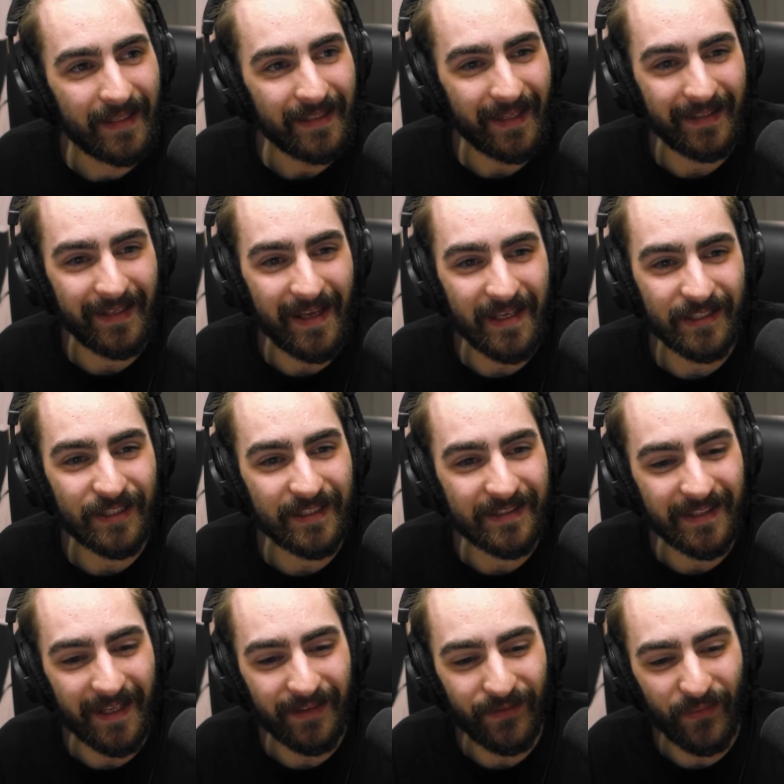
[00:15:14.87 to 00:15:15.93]
Like, yes, she
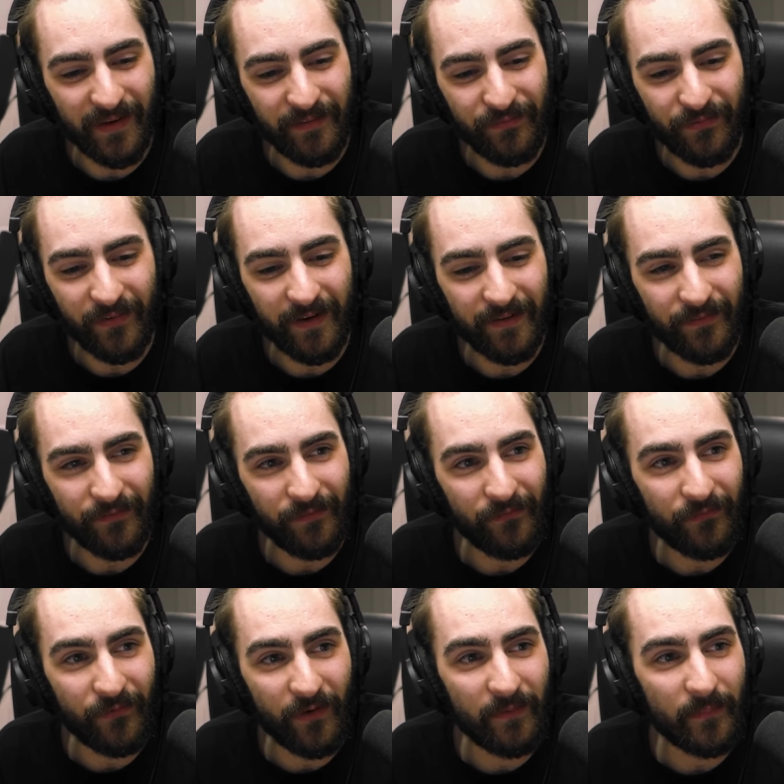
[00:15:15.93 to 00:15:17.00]
said
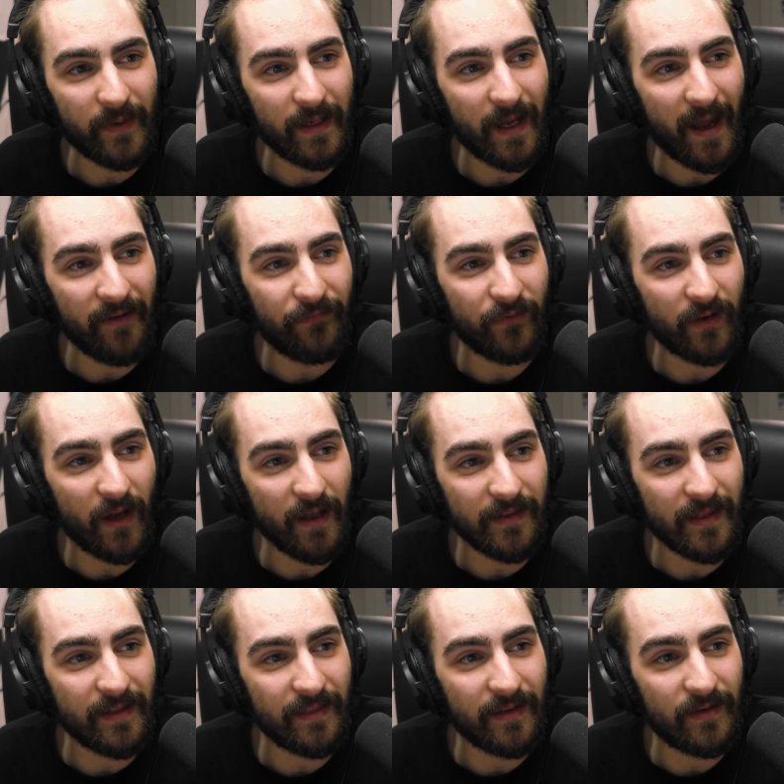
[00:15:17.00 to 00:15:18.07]
24th, but I forgot
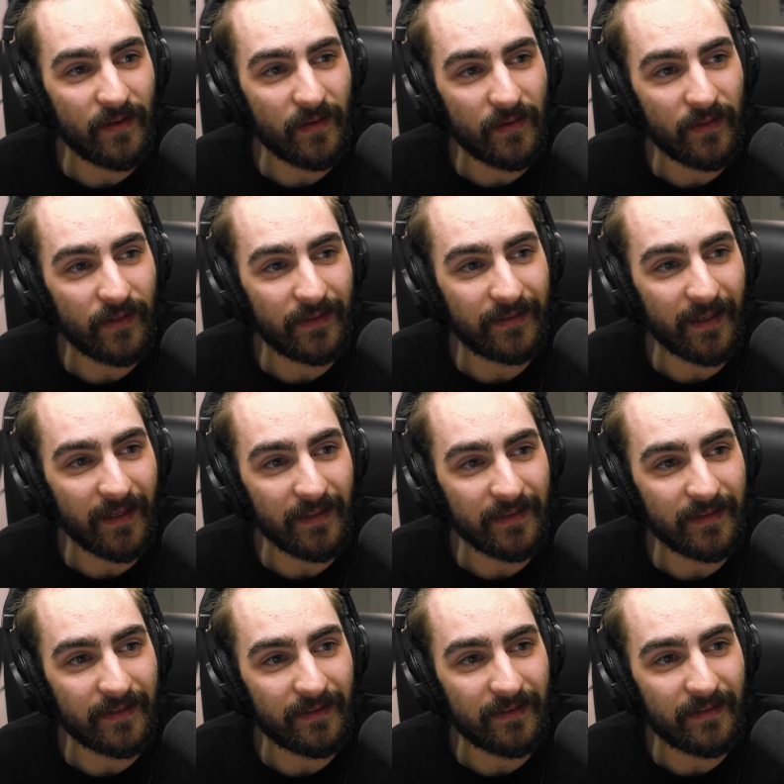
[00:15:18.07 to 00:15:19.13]
that the date
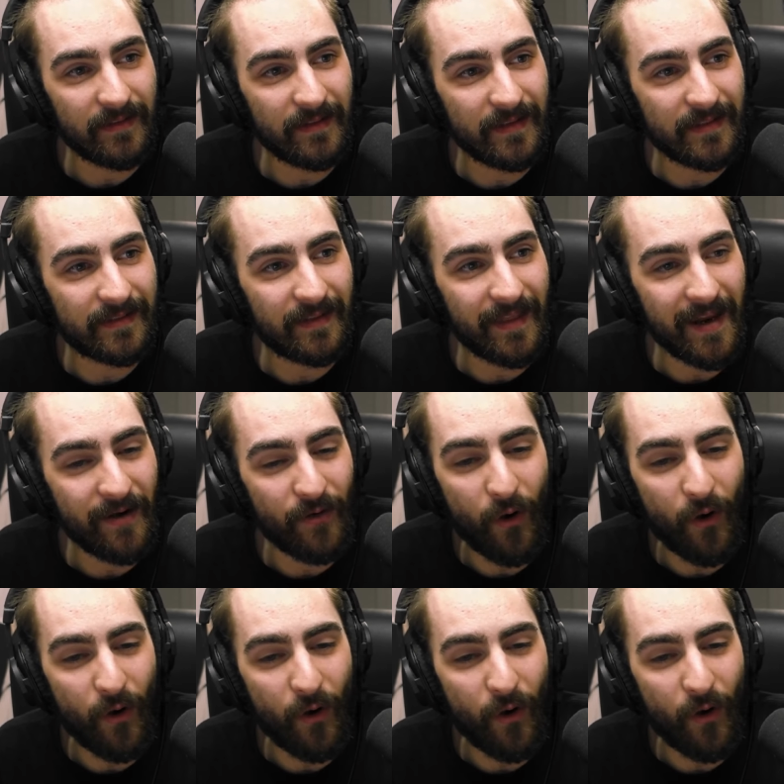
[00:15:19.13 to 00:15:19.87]
is there.